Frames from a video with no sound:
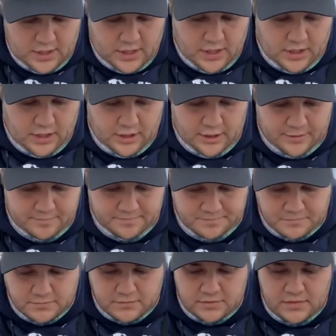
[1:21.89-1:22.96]
Um,
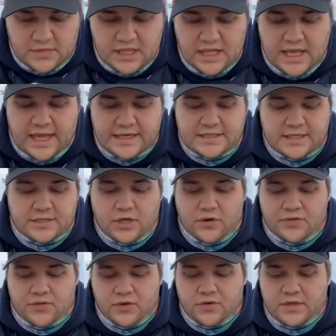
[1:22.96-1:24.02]
I did go
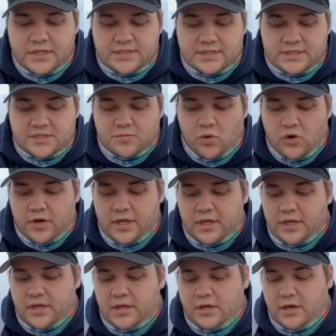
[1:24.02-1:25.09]
through this this morning
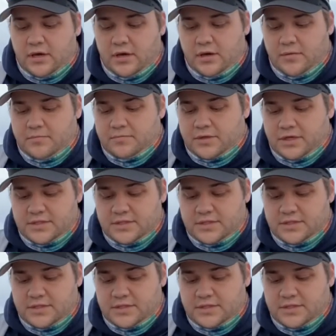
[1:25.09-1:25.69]
because um,